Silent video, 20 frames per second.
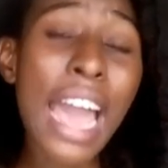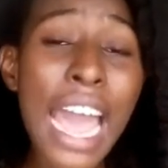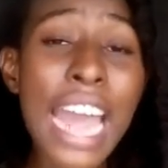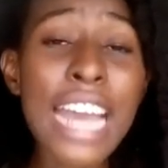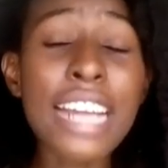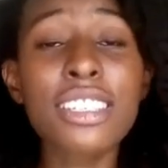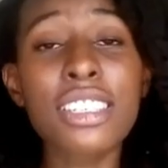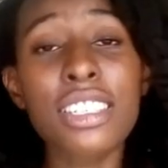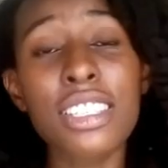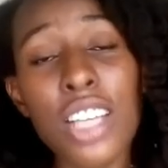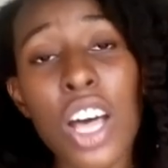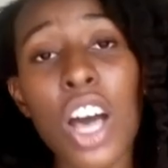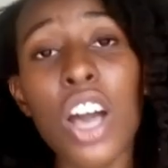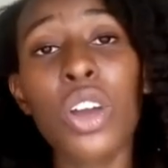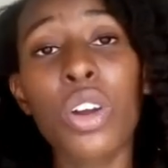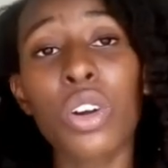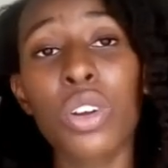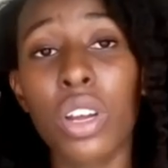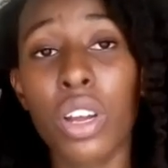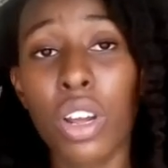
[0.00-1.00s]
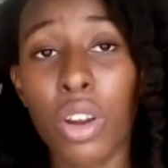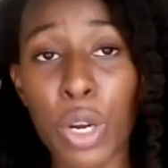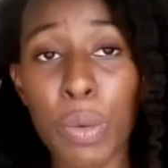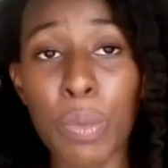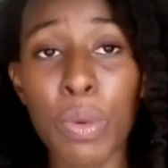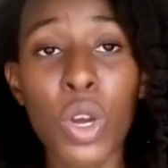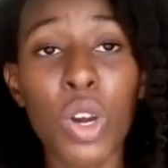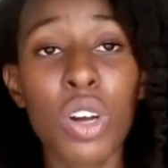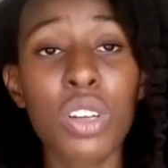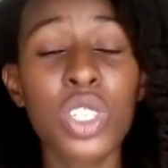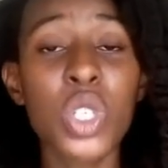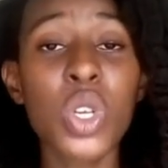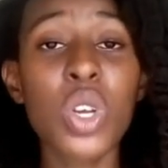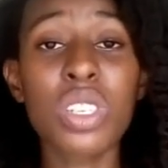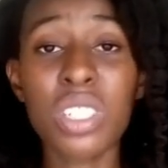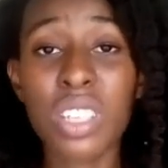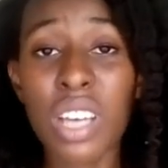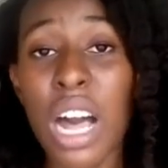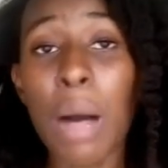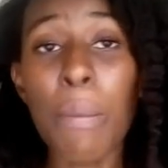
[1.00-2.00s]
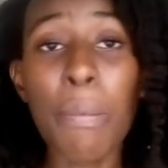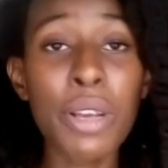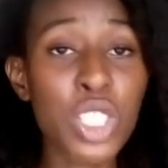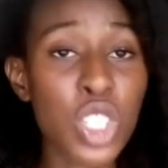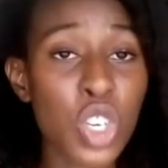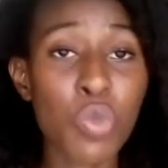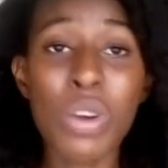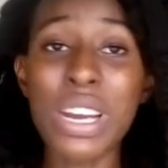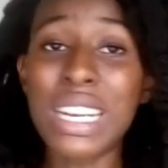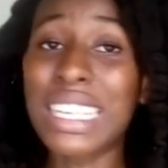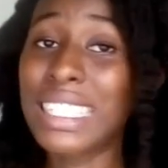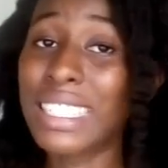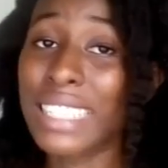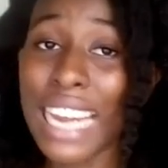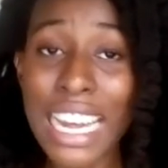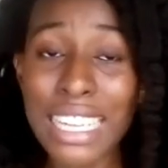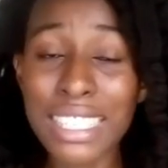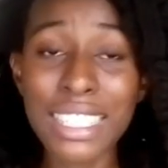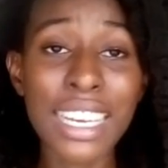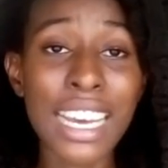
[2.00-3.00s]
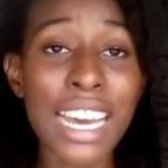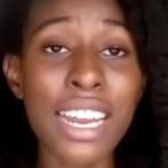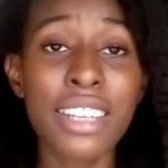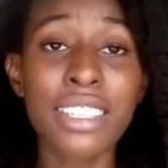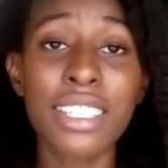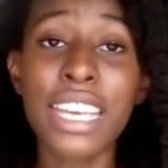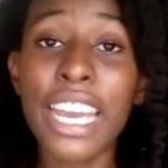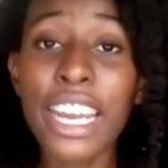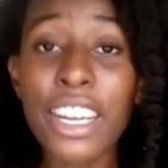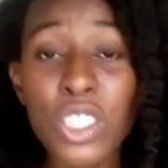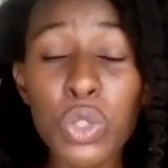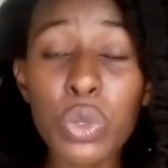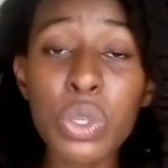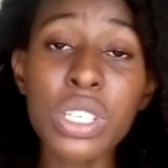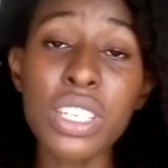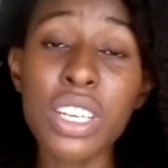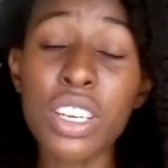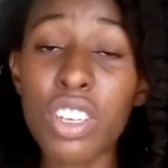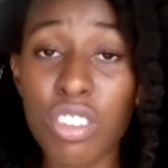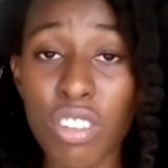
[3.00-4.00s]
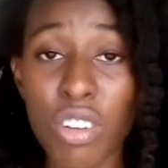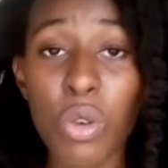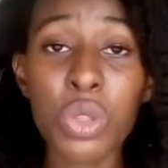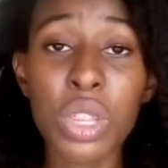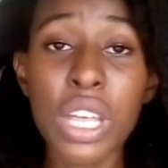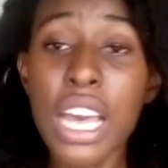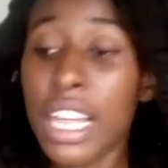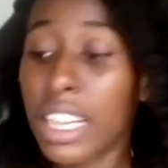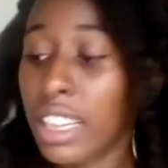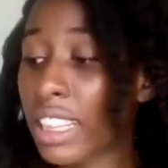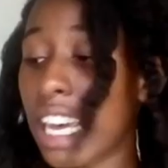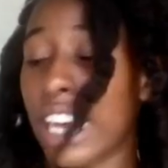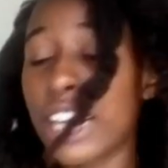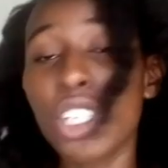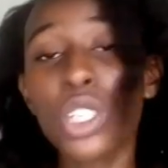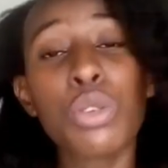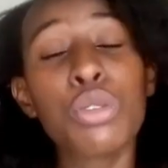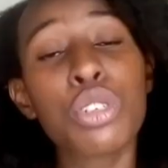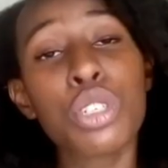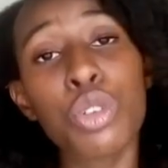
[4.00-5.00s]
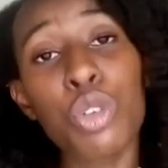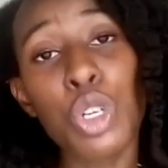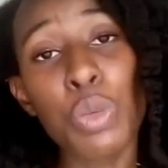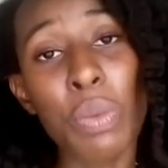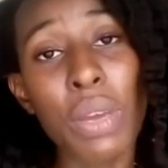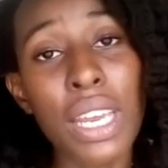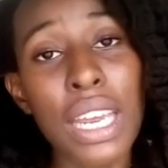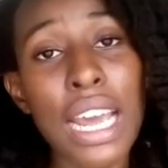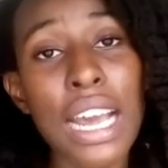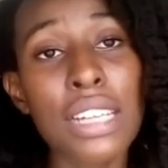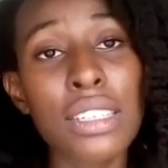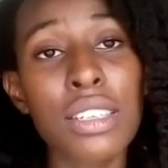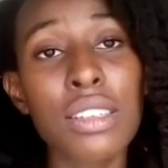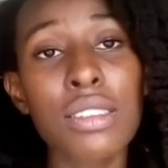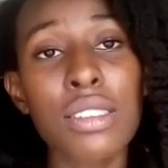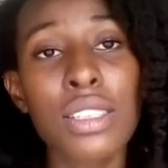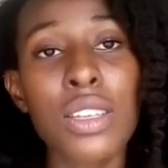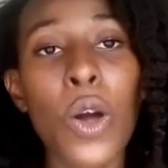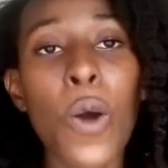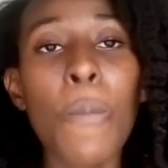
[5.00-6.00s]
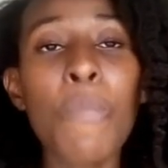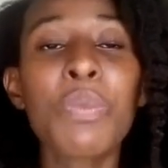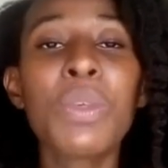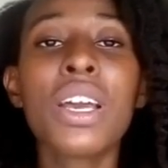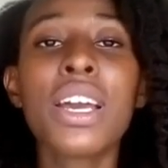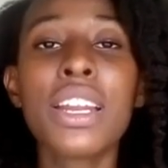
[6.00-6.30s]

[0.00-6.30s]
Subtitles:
Your hair, it's not gonna grow because your scalp is already dirty and it's hindering the growth that you should be getting.